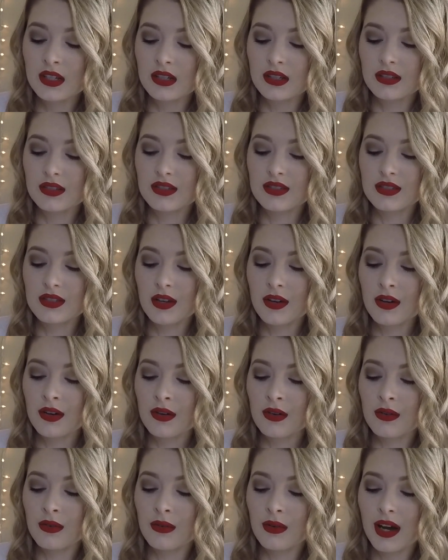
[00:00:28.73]

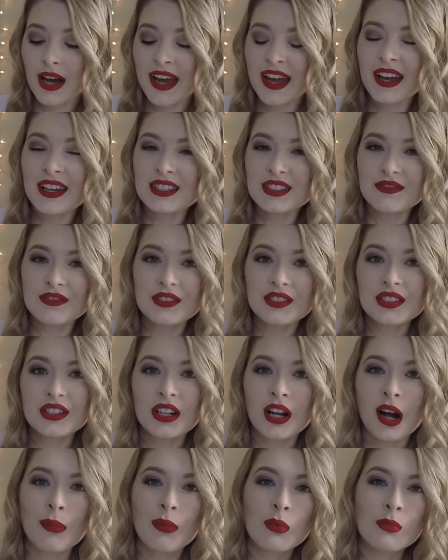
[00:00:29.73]
So I asked for a
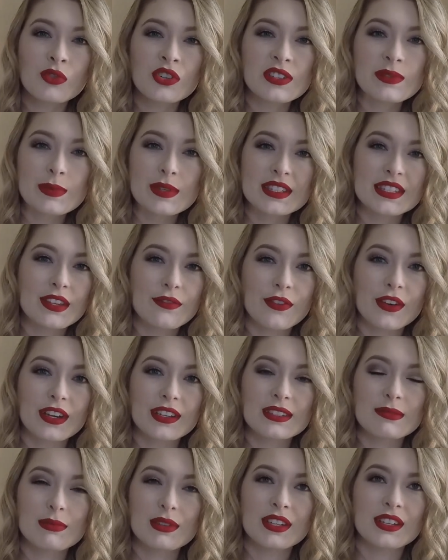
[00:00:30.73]
couple more
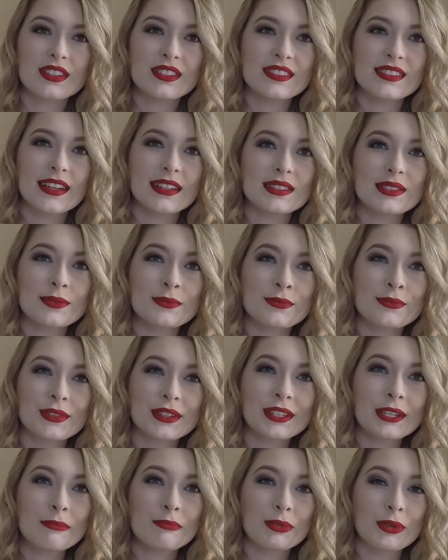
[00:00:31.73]
specifics because that's a
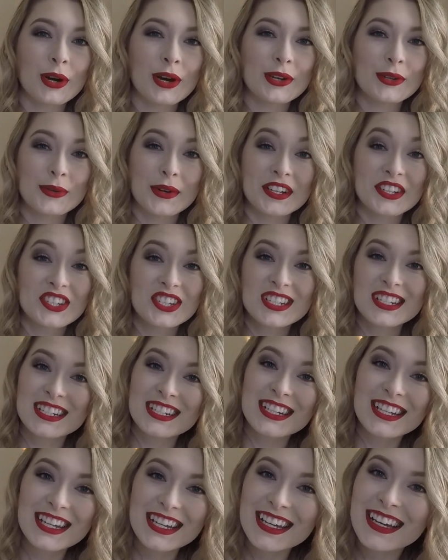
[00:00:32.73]
really broad question
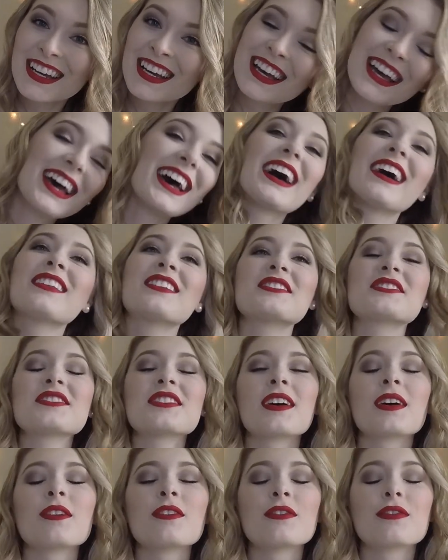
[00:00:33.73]
and there's a
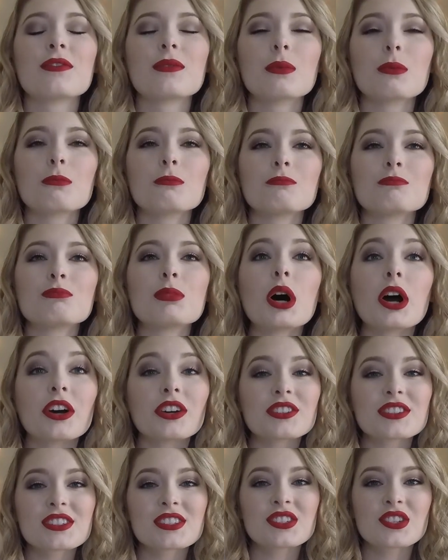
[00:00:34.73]
lot of
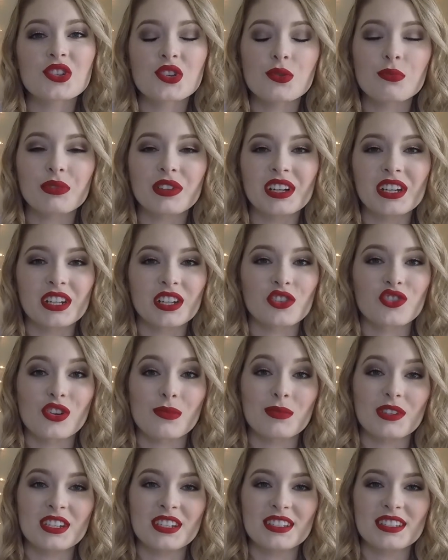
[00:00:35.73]
parts to planning a
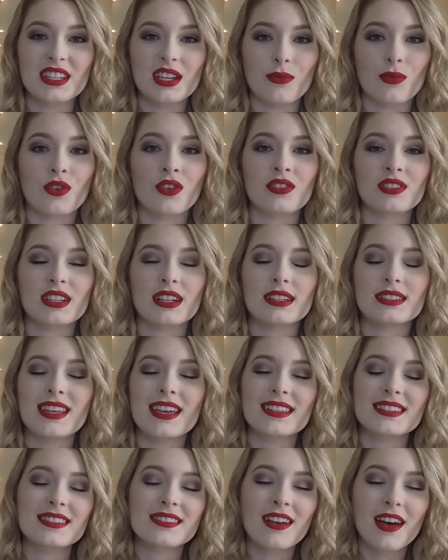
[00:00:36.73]
trip to Disney World and it
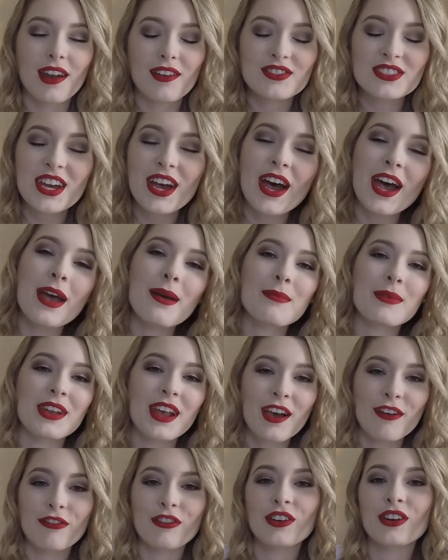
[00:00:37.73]
takes a lot of time and
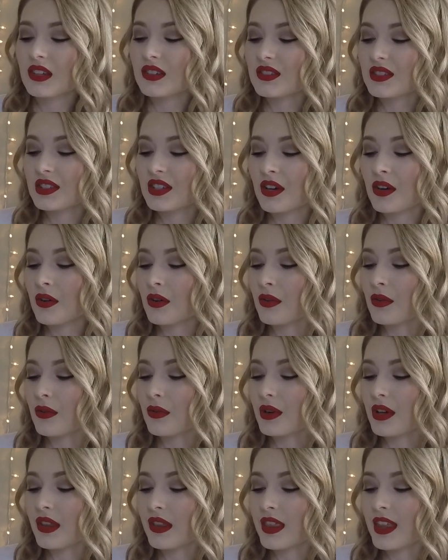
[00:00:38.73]
effort.
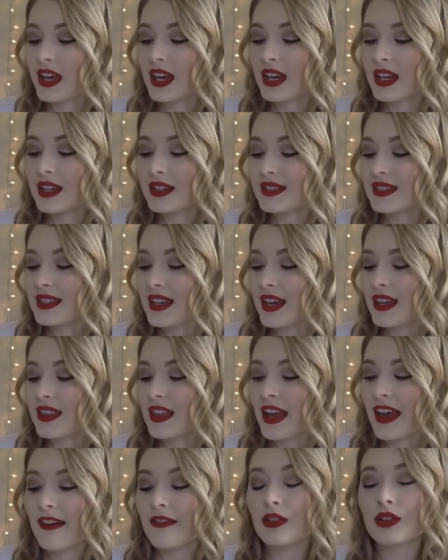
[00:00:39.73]
So they said
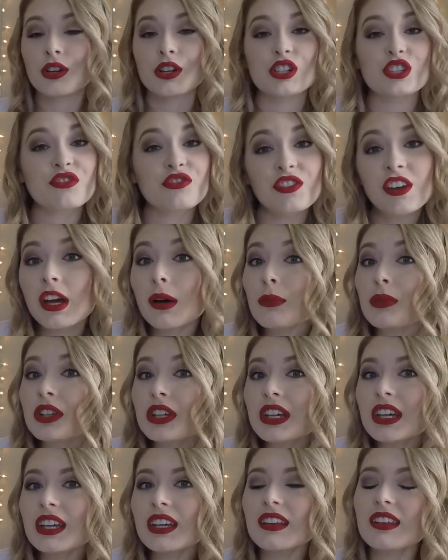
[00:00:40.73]
they have a large
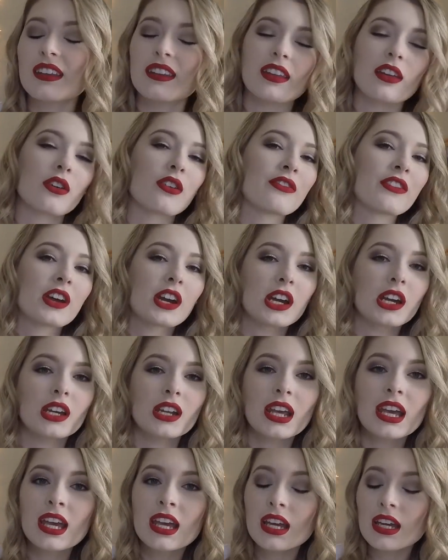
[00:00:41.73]
family, then they all vary
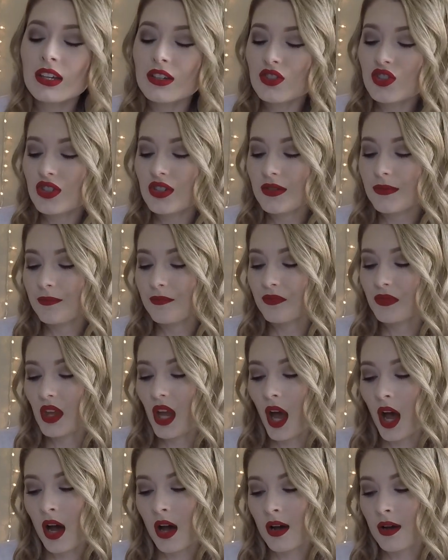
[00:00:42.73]
in age,
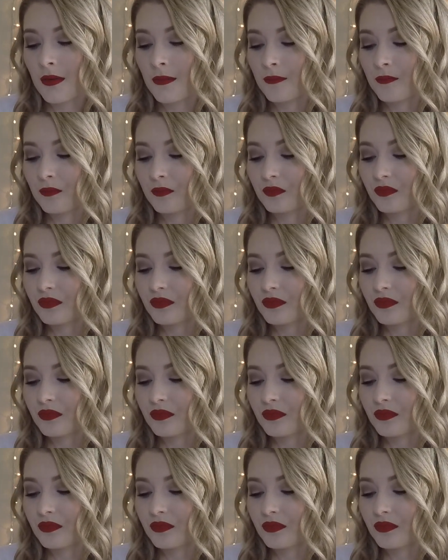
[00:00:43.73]
and